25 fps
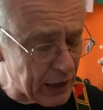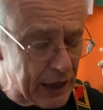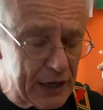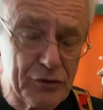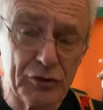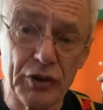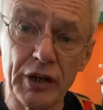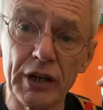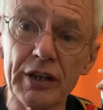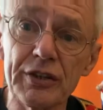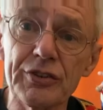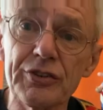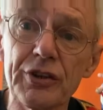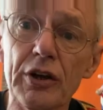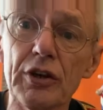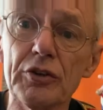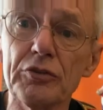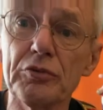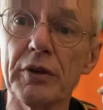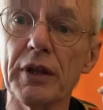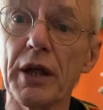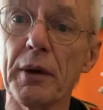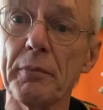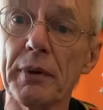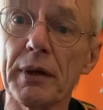electric guitars
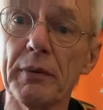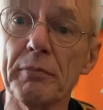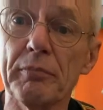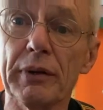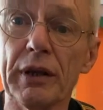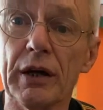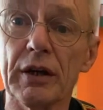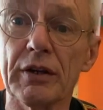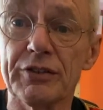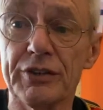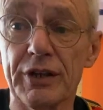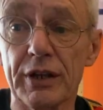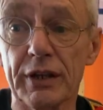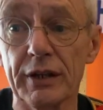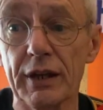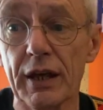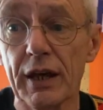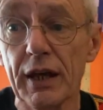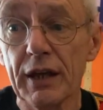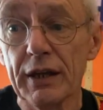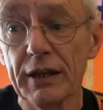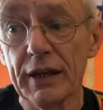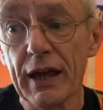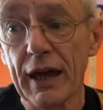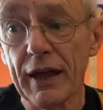without being plugged in
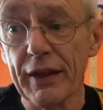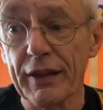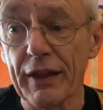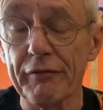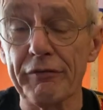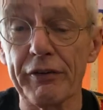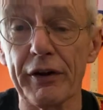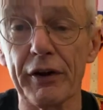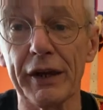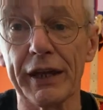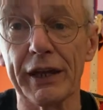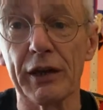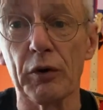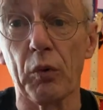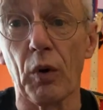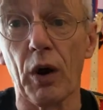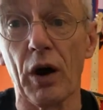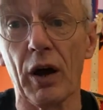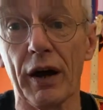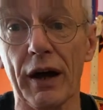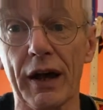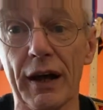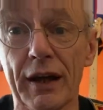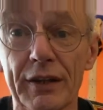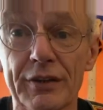yeah they're very
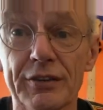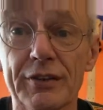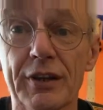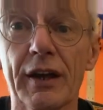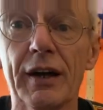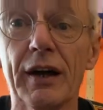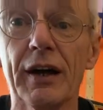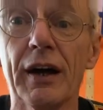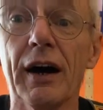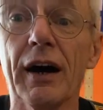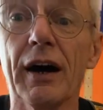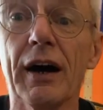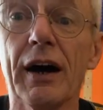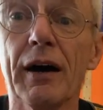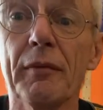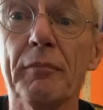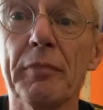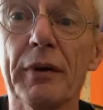quiet uh,